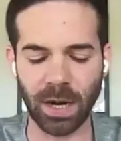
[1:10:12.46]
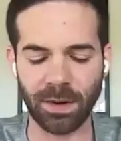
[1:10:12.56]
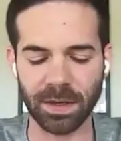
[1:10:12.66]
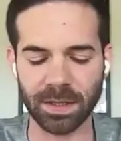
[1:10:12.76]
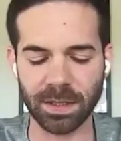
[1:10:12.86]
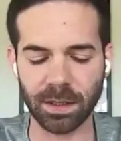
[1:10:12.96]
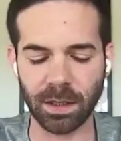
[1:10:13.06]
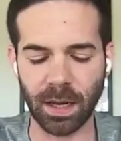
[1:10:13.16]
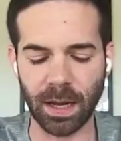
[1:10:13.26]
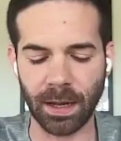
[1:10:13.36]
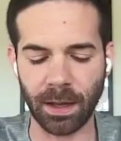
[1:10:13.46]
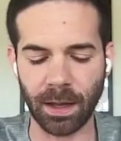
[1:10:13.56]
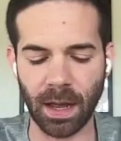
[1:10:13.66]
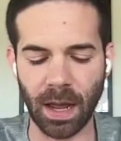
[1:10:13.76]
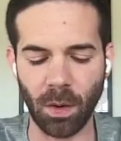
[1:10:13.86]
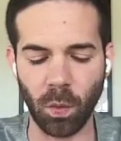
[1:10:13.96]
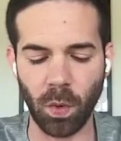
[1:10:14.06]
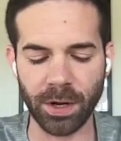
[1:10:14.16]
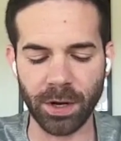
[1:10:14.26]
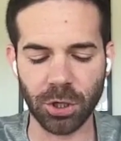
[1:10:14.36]
Travis, uh, I
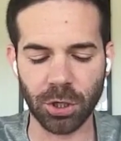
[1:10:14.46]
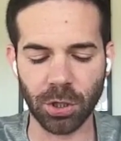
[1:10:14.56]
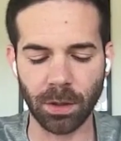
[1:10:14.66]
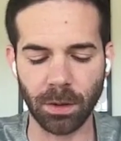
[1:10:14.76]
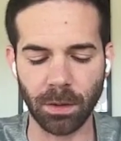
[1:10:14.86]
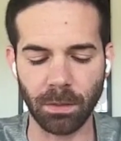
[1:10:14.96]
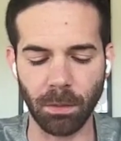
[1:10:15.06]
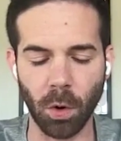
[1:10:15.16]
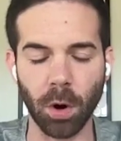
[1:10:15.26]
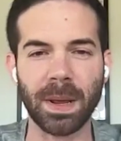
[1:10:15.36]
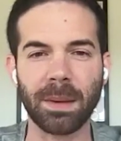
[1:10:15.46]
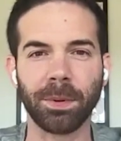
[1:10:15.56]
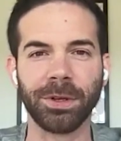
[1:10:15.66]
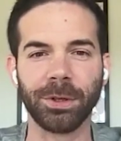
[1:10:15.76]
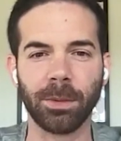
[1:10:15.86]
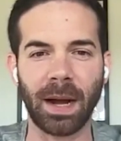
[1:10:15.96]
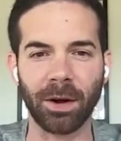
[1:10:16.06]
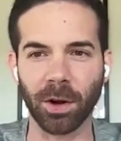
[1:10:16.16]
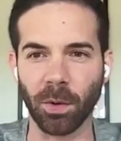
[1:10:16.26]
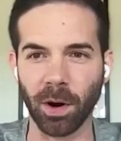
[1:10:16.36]
wish more people knew
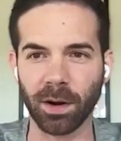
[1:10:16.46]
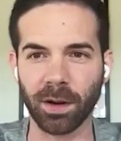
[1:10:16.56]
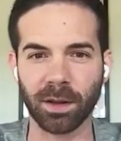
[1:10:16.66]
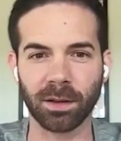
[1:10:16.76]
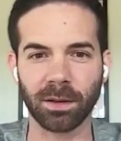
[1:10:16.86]
about your work,